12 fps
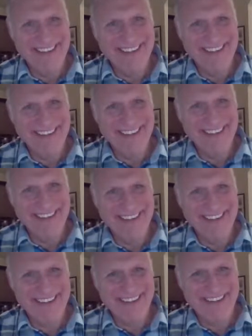
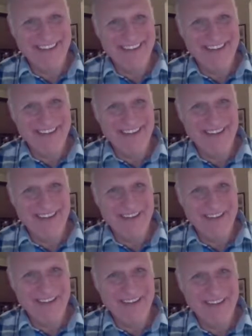
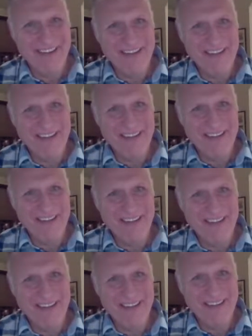
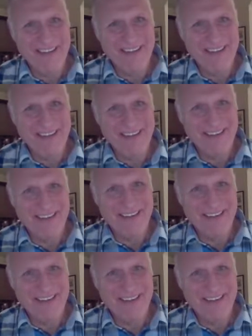This person isn't speaking.